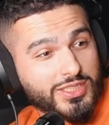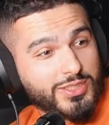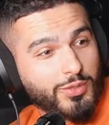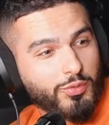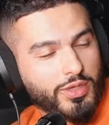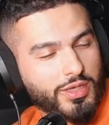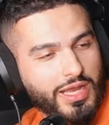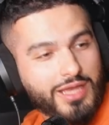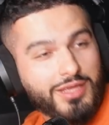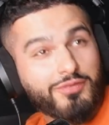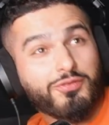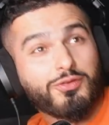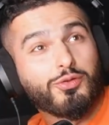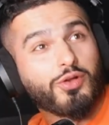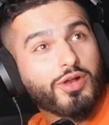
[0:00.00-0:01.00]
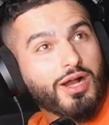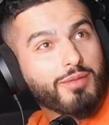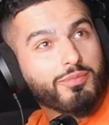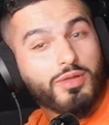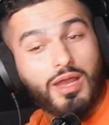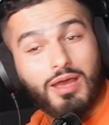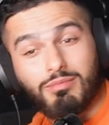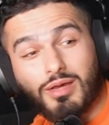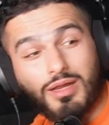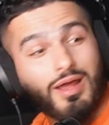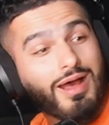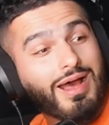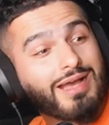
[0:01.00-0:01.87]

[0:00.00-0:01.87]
So like, if you look up, you're like, brother,